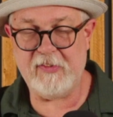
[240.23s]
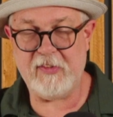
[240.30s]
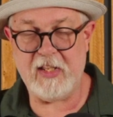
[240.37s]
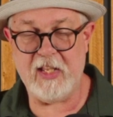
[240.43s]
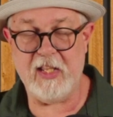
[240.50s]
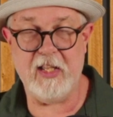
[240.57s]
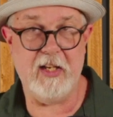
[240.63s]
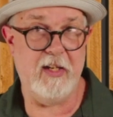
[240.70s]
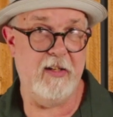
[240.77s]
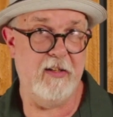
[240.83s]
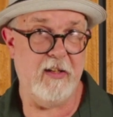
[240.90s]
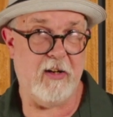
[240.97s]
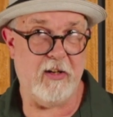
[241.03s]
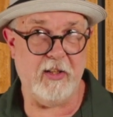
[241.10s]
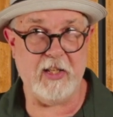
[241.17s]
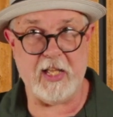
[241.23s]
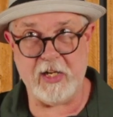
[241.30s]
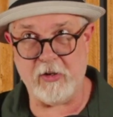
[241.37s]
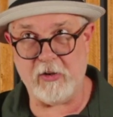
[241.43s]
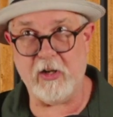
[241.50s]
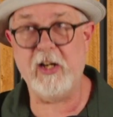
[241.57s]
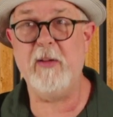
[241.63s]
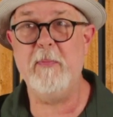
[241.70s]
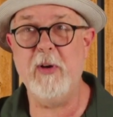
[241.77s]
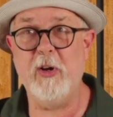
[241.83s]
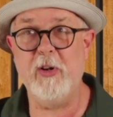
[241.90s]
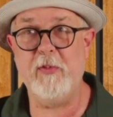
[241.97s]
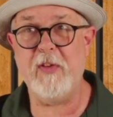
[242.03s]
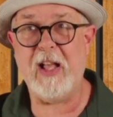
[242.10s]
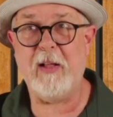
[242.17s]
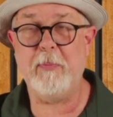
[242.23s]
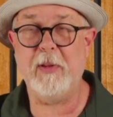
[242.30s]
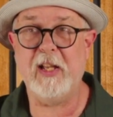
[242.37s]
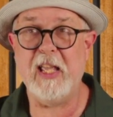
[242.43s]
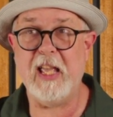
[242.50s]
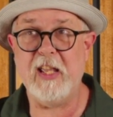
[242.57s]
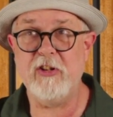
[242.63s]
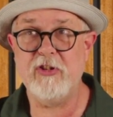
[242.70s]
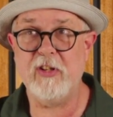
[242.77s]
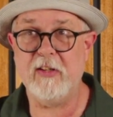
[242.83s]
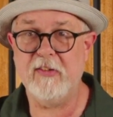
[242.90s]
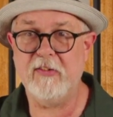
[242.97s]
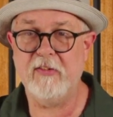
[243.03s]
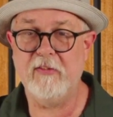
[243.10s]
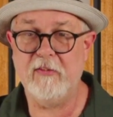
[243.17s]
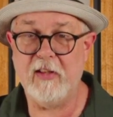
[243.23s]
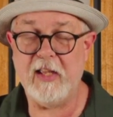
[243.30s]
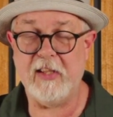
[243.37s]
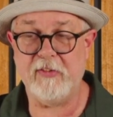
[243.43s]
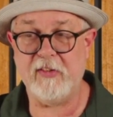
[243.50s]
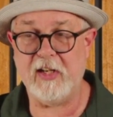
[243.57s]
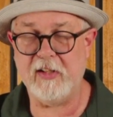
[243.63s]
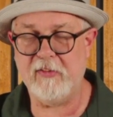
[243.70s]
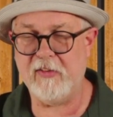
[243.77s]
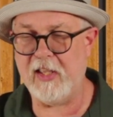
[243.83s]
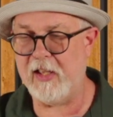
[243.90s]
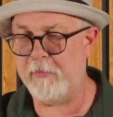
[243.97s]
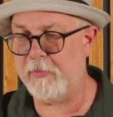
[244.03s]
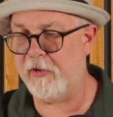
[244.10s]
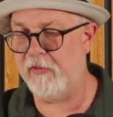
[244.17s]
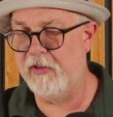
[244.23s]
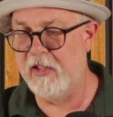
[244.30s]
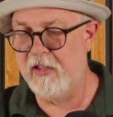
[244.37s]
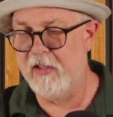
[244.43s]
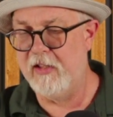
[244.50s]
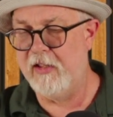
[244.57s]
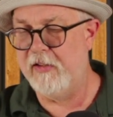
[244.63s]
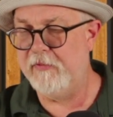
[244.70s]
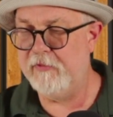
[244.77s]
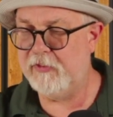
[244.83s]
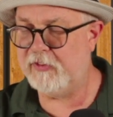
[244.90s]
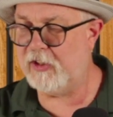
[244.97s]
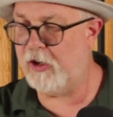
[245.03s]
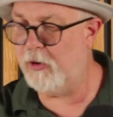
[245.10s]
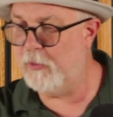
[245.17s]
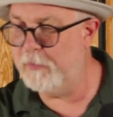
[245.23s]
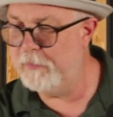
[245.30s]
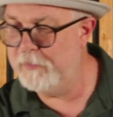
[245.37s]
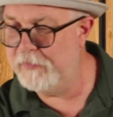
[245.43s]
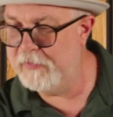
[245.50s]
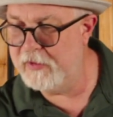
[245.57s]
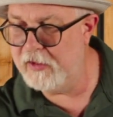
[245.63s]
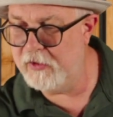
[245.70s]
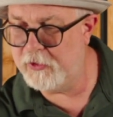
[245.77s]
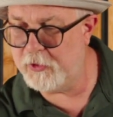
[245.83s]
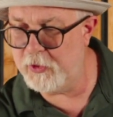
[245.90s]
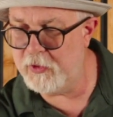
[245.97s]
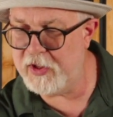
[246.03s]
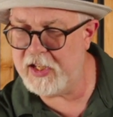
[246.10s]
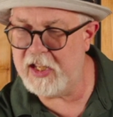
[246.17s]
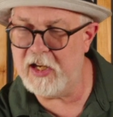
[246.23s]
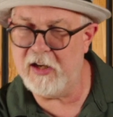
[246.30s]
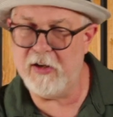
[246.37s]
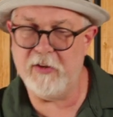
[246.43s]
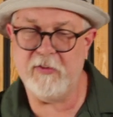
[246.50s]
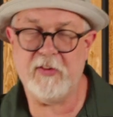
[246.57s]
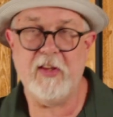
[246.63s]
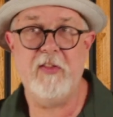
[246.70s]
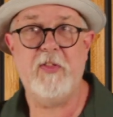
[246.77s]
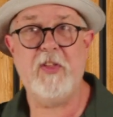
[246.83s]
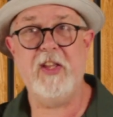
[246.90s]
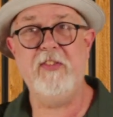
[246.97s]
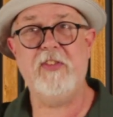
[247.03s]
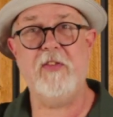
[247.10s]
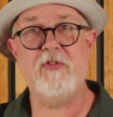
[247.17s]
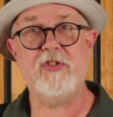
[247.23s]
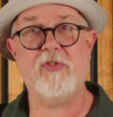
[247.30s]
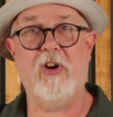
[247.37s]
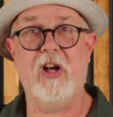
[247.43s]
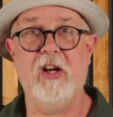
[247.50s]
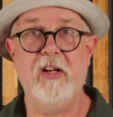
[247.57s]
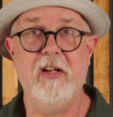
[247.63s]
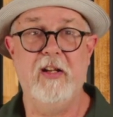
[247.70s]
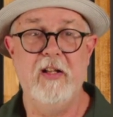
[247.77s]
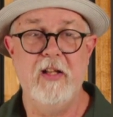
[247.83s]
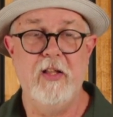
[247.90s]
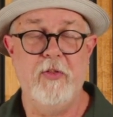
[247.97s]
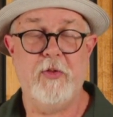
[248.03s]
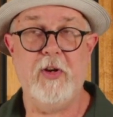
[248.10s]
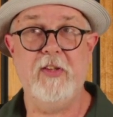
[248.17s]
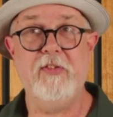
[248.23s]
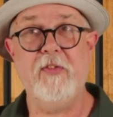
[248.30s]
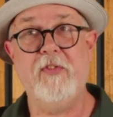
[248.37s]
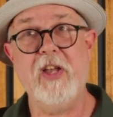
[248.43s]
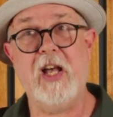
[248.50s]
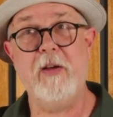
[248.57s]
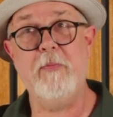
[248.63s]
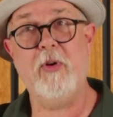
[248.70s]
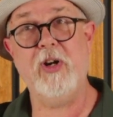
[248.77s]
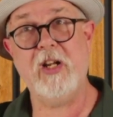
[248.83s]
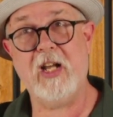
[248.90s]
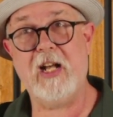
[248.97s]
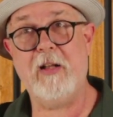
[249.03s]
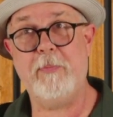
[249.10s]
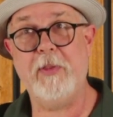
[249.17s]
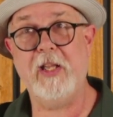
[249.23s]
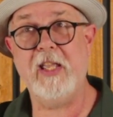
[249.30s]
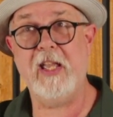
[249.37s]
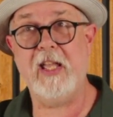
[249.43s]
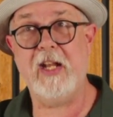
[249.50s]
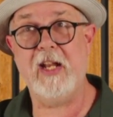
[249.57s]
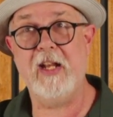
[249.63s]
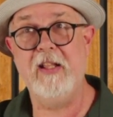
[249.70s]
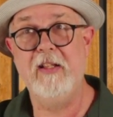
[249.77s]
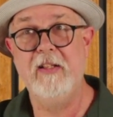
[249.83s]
in a lot of automotive applications, as an example. So through the years, things have shrunk. Things have gotten more complicated.